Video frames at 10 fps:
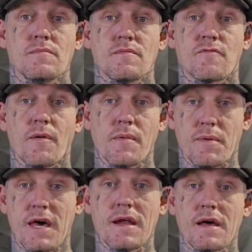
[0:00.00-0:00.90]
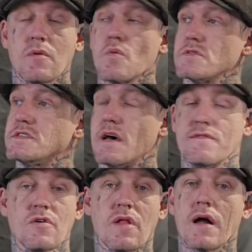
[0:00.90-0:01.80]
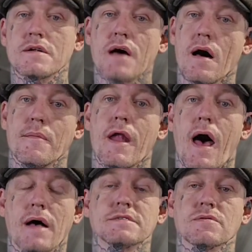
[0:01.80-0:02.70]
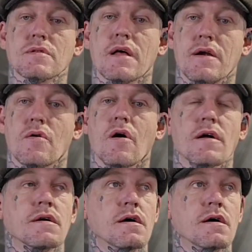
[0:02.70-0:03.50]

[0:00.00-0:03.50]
from the beginning will save you a lot of time and hassle later on